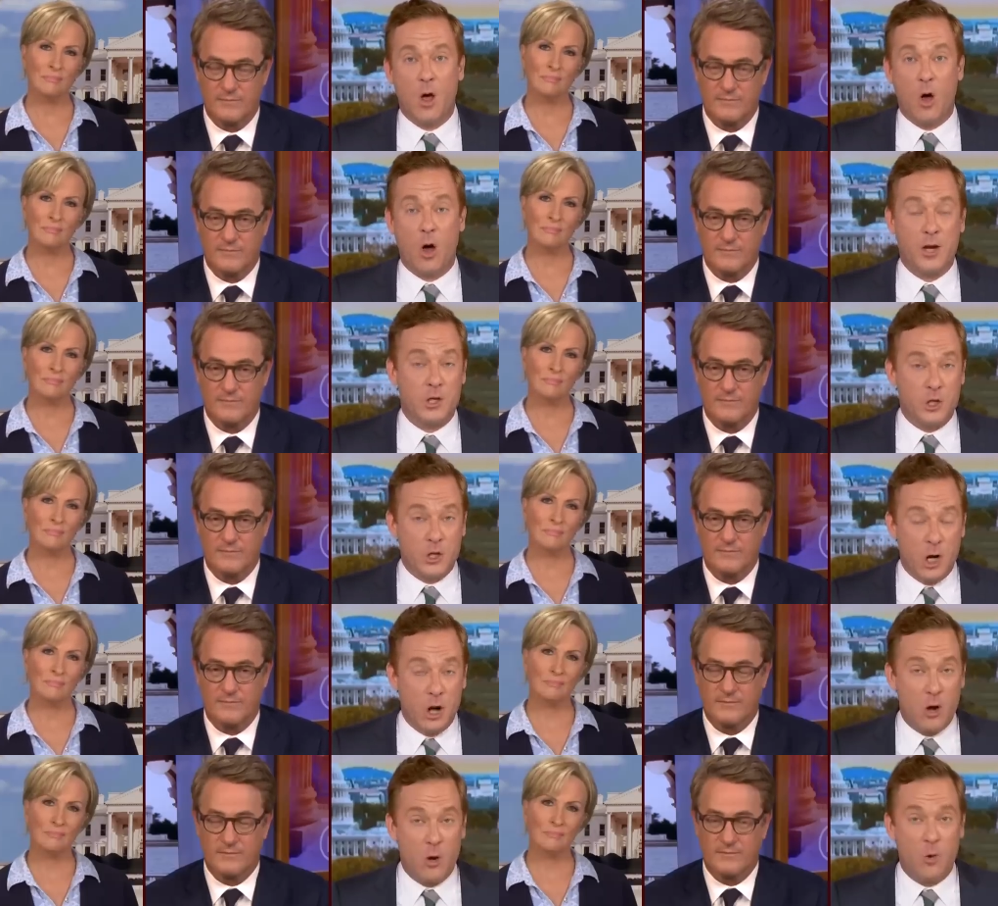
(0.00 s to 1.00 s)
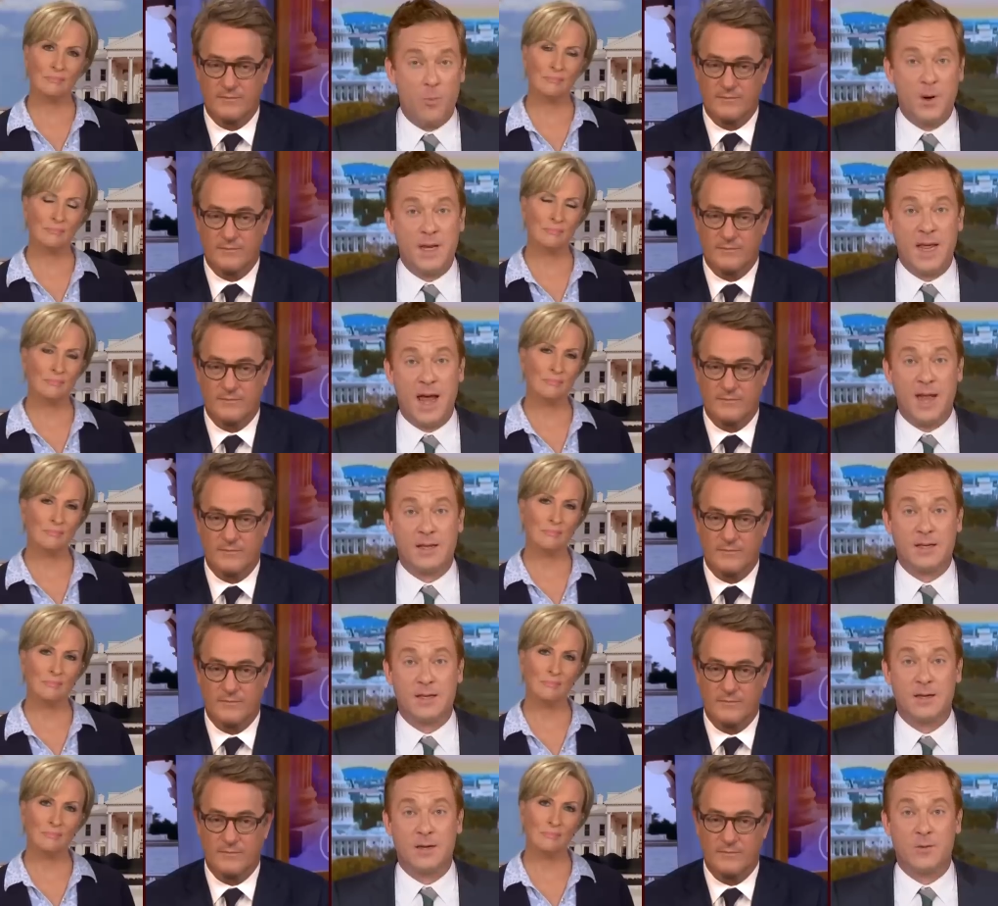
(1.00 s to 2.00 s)
Speaker 1: on his show, but
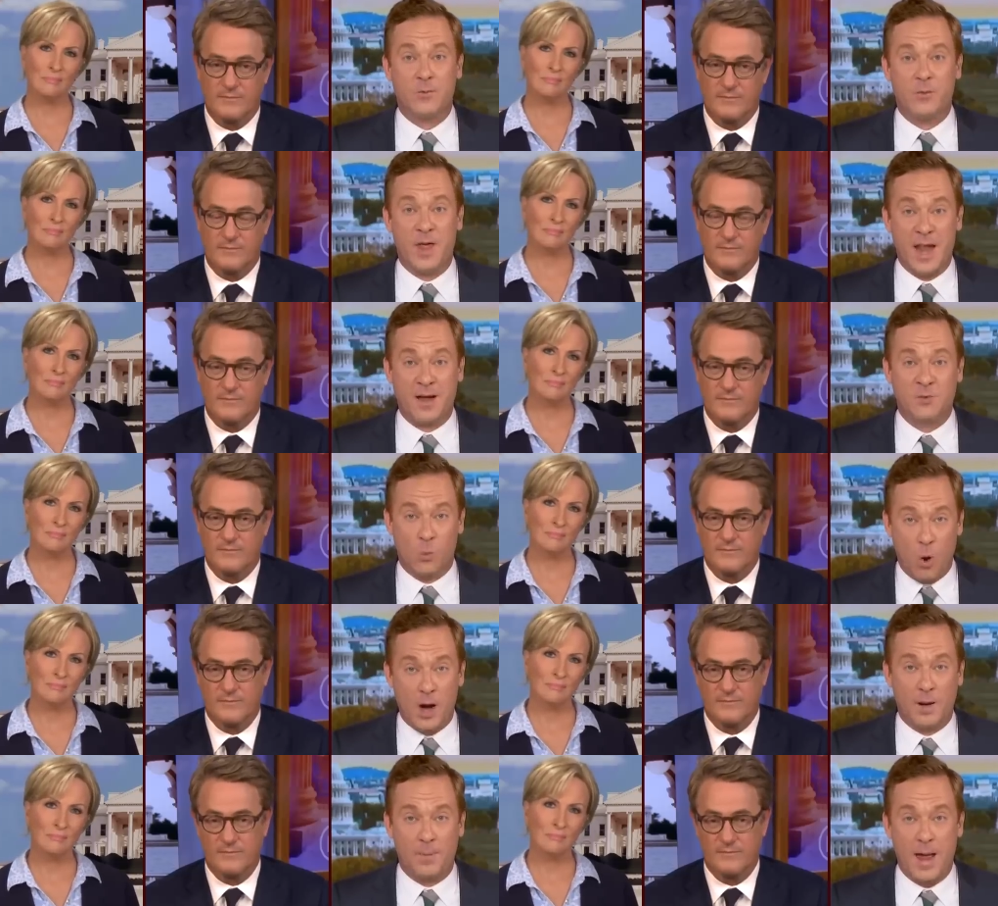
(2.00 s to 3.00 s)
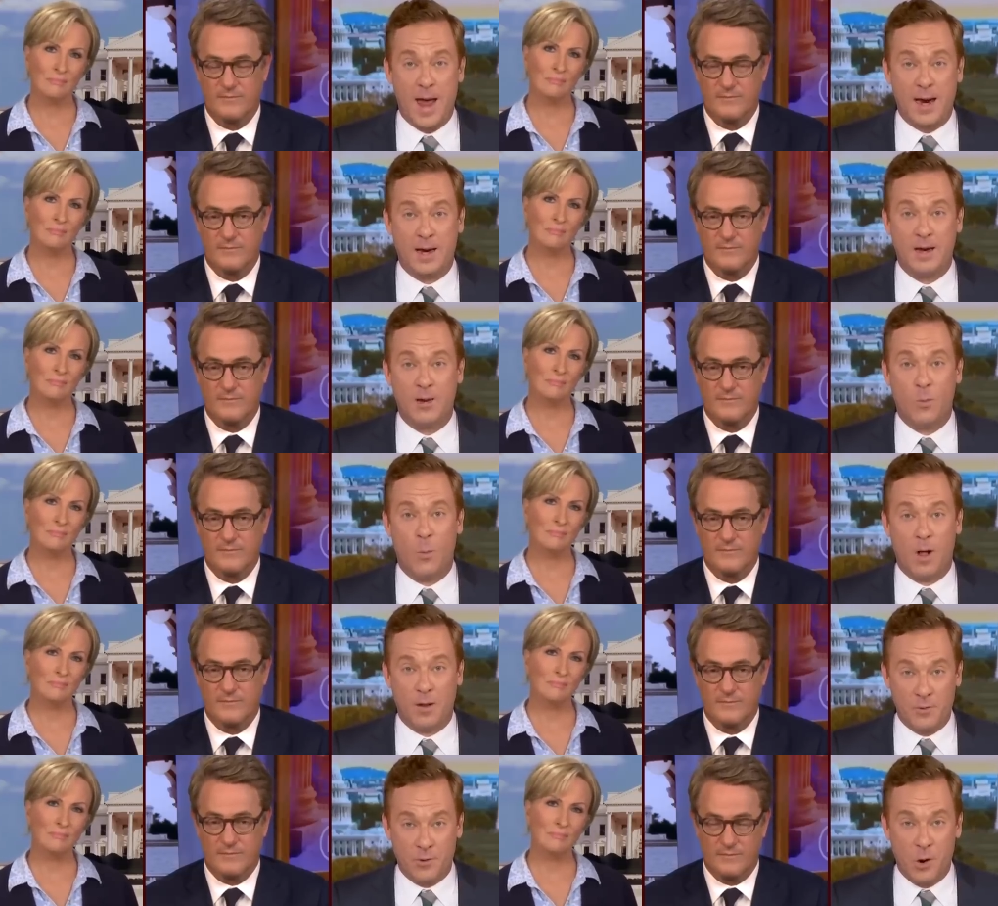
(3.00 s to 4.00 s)
yet then have to walk it back
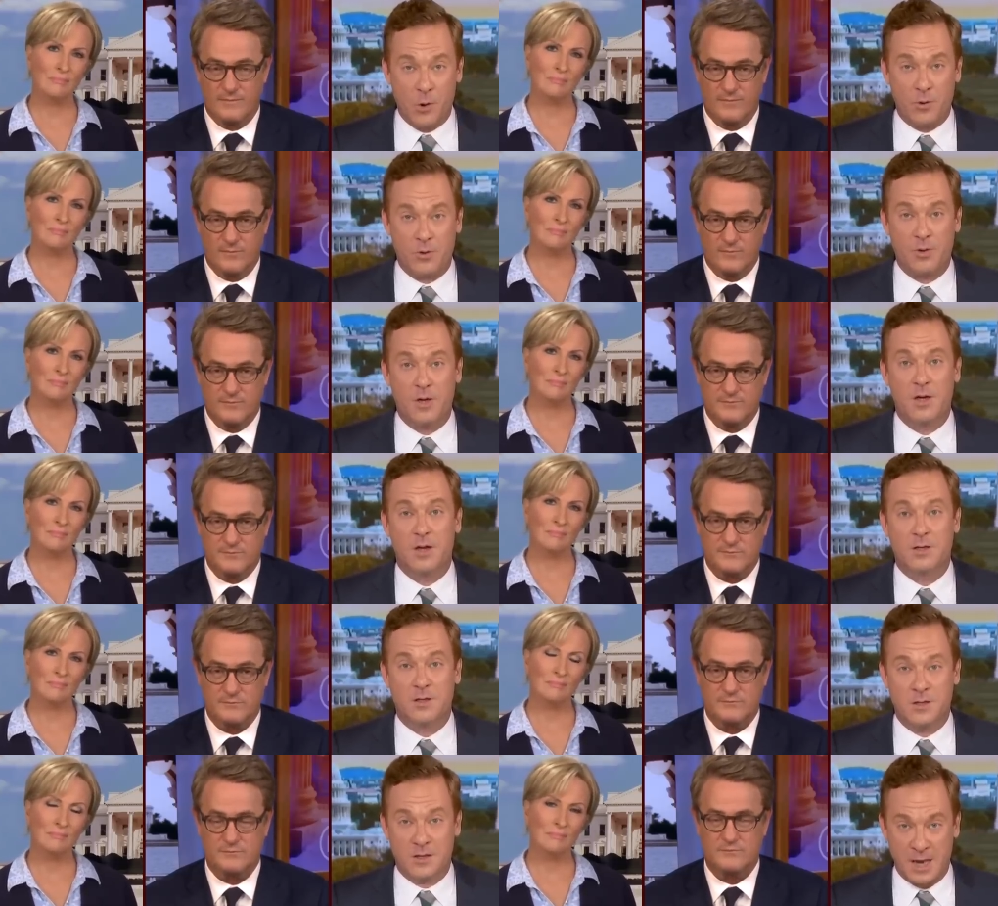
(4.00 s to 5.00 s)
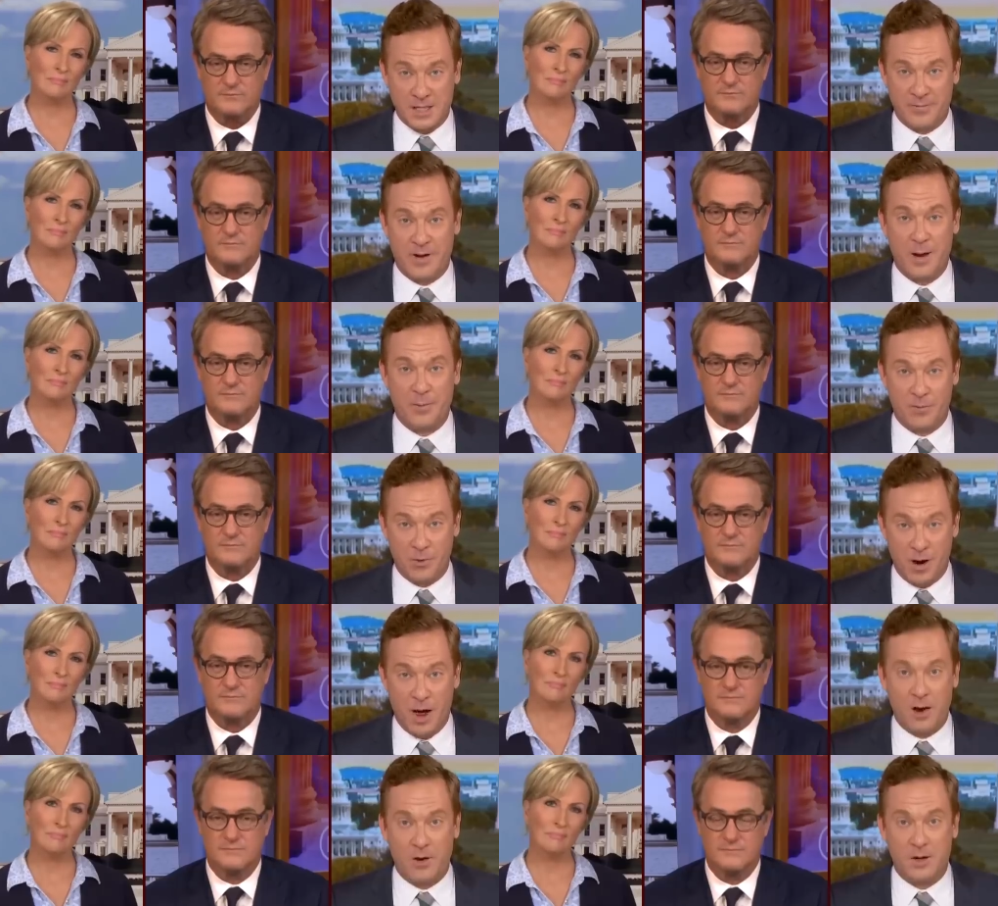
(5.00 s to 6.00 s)
while under oath, testifying before
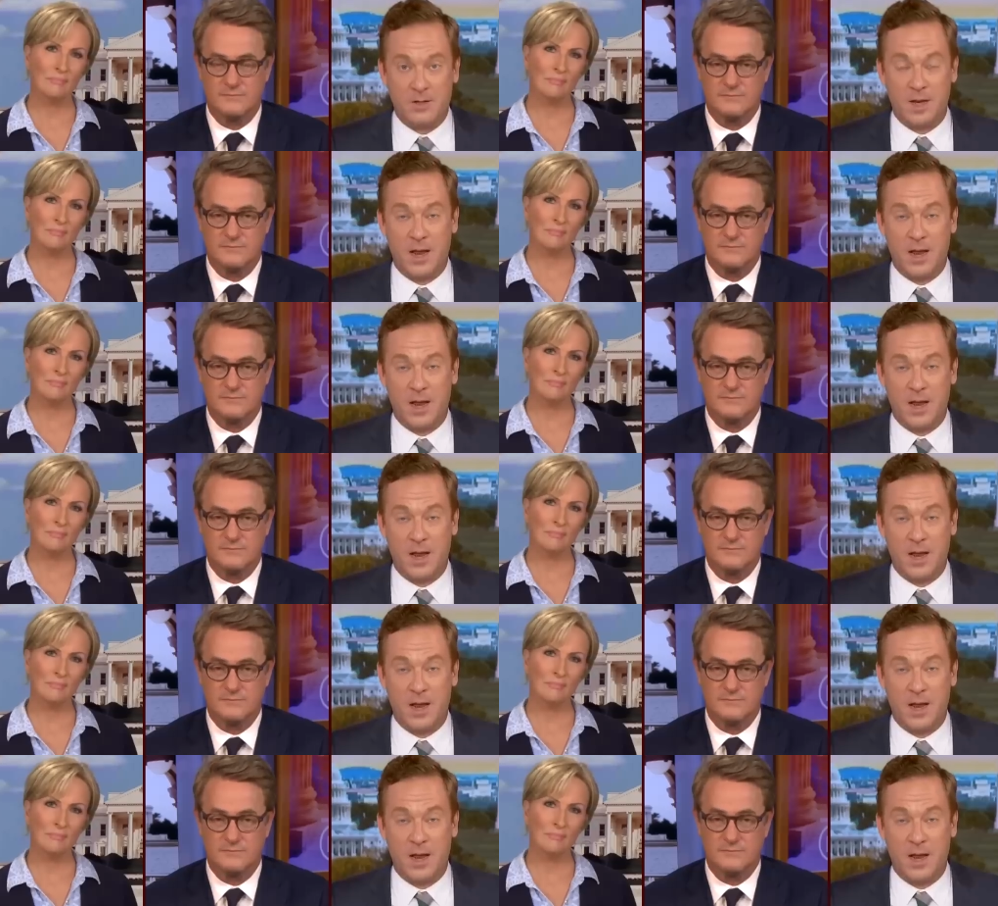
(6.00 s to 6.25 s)
Congress.